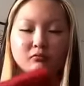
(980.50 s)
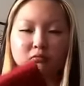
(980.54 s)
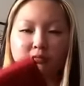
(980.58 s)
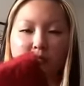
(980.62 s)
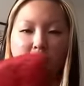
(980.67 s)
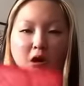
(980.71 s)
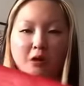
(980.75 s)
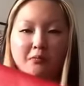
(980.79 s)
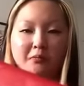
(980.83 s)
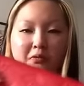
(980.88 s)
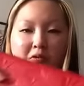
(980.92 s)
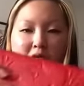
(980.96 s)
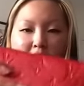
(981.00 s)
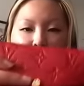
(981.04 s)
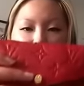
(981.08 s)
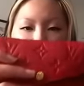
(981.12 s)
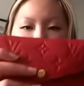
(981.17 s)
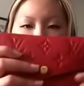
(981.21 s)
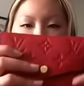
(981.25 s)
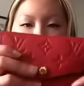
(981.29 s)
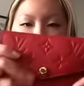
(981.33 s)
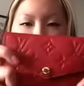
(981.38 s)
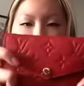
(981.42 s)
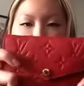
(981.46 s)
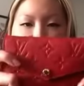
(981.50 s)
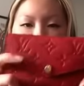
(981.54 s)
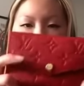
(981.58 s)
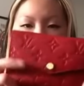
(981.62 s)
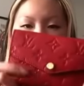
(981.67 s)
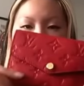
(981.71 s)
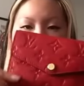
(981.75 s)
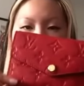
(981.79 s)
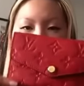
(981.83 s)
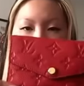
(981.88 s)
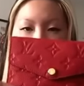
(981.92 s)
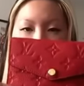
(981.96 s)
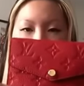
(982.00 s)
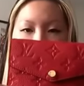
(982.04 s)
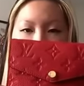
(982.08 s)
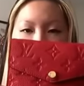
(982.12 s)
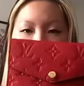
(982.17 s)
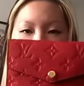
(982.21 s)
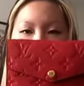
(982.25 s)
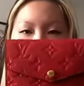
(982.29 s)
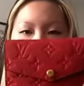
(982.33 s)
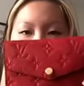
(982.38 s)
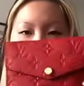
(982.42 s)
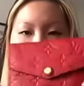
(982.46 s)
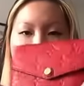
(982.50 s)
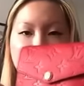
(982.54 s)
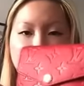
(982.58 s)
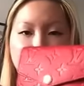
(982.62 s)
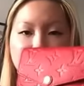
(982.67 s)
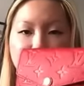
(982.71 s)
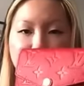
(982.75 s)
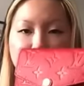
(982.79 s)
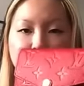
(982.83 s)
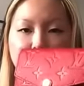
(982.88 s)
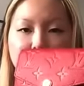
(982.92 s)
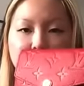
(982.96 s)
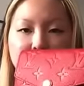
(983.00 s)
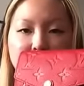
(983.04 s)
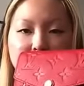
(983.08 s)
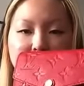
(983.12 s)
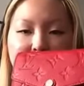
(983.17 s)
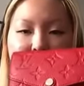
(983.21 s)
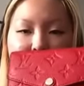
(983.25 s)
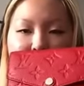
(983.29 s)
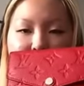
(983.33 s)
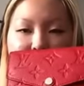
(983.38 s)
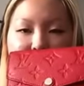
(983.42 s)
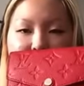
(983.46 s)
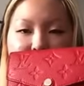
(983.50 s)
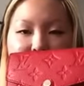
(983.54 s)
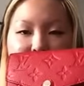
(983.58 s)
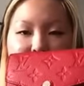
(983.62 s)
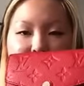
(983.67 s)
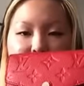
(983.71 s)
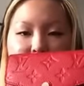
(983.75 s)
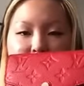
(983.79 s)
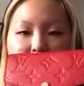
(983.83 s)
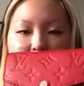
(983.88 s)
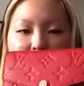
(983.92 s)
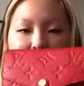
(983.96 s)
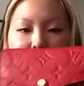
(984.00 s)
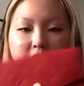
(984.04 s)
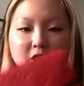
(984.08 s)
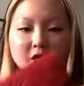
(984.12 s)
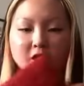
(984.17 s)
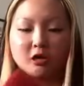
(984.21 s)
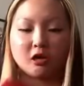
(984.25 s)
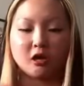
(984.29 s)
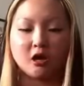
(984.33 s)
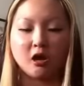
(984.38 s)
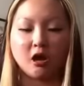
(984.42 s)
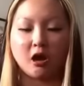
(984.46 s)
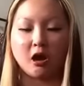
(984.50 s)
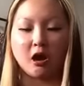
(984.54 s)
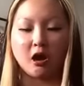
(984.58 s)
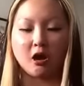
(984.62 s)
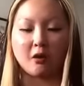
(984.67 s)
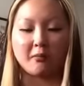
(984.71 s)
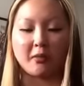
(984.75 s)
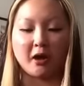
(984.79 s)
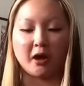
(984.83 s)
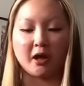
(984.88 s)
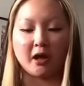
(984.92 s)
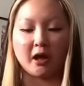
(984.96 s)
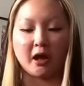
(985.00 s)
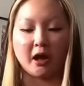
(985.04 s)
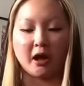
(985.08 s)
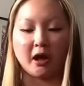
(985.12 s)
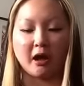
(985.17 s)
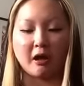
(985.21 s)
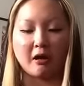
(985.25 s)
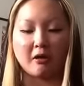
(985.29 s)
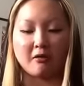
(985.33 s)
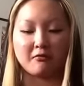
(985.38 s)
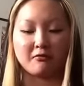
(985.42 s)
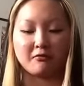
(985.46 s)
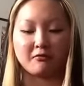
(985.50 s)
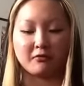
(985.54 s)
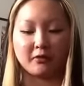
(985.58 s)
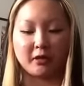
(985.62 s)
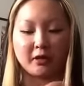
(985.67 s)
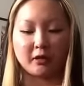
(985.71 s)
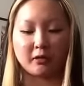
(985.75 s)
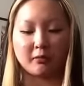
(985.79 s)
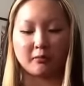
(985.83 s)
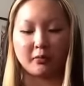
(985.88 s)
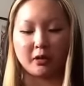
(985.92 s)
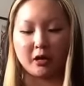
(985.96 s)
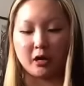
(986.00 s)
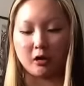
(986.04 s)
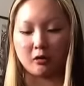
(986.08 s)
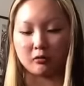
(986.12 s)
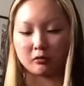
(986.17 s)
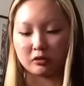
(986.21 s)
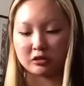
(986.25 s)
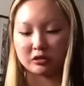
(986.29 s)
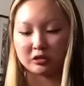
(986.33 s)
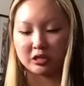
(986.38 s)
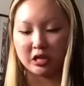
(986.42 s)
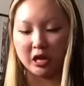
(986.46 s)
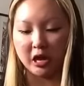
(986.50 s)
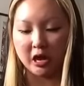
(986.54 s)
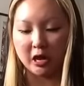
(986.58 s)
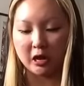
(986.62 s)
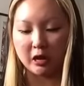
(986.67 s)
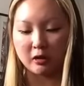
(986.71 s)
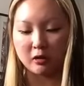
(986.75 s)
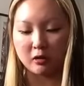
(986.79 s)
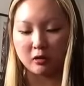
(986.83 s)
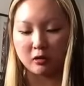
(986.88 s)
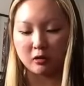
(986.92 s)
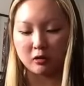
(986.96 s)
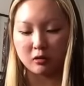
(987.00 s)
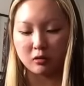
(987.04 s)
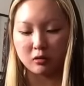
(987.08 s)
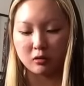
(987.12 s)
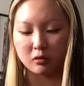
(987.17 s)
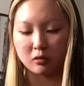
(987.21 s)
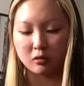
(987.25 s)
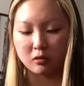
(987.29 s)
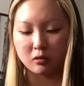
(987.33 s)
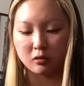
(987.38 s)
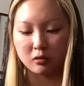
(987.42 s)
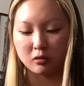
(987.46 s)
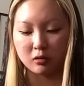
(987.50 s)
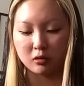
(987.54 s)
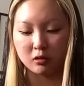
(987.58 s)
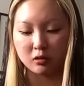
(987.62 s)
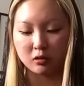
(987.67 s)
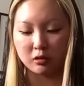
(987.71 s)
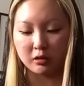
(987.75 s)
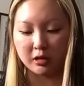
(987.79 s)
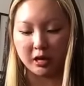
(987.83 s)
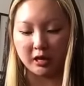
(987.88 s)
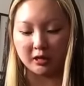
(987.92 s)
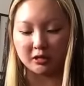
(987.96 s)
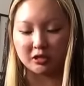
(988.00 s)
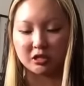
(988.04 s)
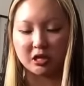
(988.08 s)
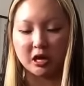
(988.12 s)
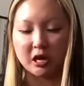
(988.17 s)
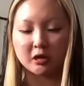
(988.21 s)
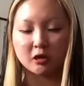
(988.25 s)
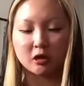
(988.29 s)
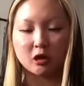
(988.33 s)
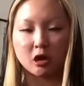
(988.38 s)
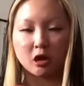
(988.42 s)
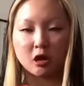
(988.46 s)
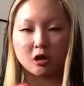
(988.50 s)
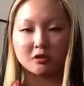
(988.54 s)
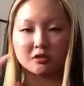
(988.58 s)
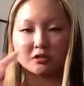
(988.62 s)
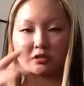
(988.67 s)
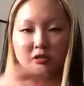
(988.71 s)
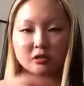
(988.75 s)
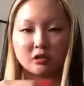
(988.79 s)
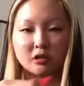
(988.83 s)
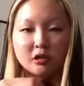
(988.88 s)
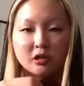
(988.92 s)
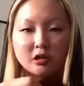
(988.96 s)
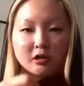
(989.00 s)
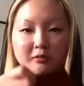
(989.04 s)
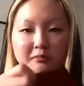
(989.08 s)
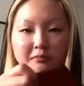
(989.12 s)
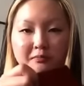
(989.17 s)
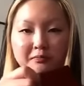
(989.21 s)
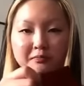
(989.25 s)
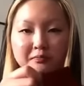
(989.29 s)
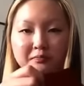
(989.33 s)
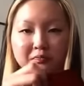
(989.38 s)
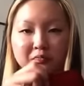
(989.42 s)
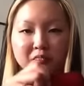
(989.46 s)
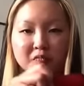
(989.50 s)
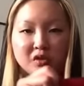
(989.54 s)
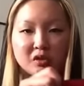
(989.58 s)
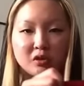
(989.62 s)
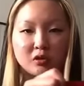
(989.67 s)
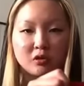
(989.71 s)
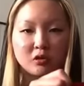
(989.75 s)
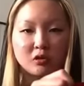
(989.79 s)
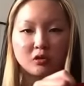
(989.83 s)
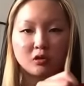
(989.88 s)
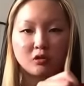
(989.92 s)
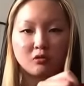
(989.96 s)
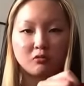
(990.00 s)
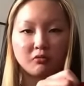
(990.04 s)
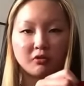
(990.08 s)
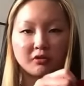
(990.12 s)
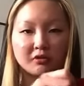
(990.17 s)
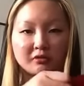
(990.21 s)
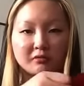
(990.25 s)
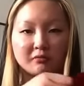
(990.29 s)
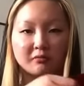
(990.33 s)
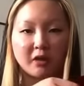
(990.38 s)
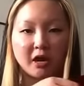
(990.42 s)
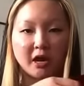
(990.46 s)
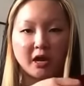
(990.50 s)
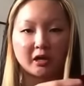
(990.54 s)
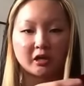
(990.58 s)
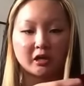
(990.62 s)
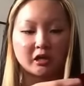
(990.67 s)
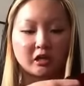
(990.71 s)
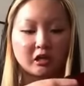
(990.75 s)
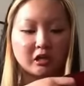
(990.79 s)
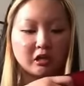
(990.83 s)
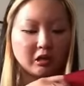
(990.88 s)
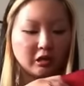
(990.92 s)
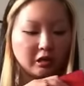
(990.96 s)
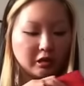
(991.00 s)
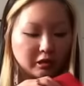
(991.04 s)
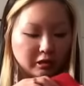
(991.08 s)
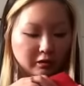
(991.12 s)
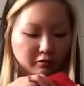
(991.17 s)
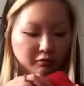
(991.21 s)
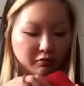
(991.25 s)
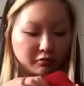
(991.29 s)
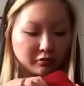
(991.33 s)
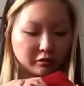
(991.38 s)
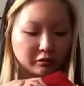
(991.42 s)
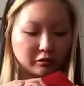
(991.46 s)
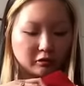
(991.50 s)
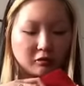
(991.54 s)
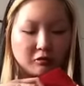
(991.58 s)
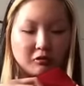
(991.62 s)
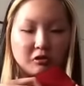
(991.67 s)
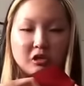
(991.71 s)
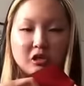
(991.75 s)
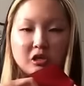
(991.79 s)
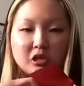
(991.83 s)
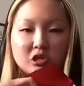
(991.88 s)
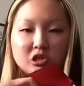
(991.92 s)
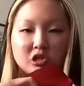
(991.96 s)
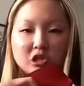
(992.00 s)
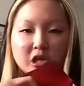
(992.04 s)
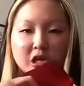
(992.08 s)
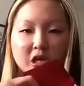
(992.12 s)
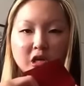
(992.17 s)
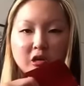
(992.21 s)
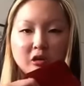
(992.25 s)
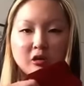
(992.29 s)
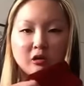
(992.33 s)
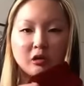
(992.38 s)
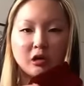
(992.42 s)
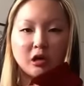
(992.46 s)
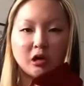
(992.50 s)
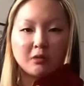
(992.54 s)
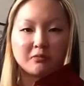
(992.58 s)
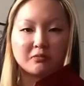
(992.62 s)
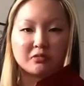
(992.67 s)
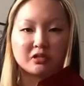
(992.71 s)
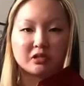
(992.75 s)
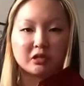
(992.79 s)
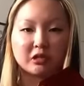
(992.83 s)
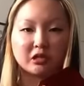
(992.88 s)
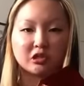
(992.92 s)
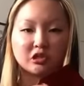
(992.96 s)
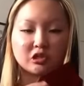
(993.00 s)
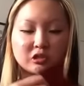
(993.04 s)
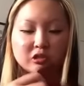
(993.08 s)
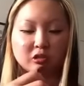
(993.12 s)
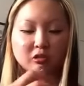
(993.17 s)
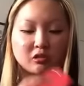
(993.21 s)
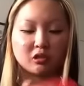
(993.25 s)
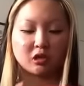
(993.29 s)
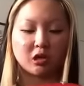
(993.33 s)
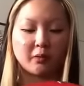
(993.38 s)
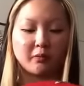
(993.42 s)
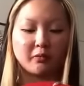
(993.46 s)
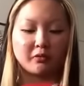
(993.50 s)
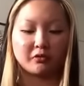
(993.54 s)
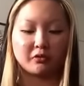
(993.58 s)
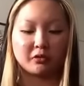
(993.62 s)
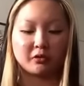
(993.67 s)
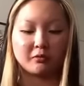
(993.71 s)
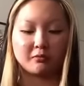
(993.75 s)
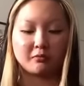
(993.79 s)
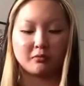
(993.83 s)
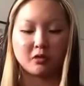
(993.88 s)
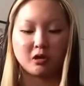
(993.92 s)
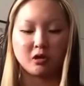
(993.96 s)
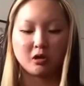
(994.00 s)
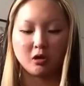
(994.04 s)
empreinte version. Same color, the cerise color. I have like about 10 cards in here with my key, with the little keychain sitting just on top of them